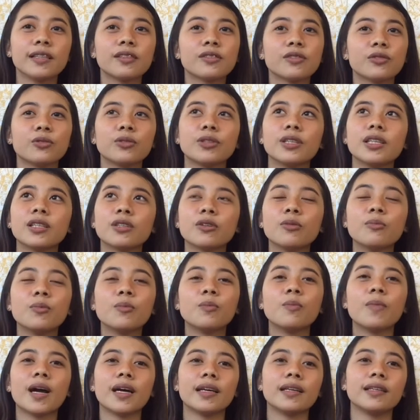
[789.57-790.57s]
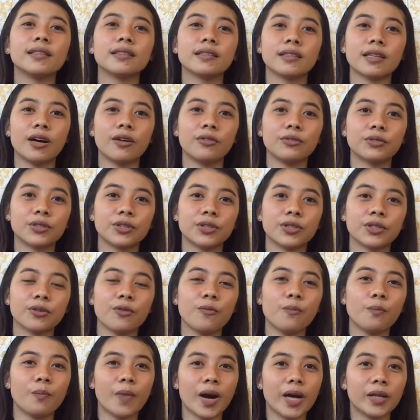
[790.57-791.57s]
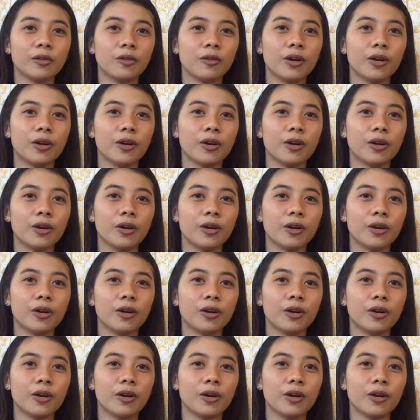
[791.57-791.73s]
So dito mo ma-encounter kung paano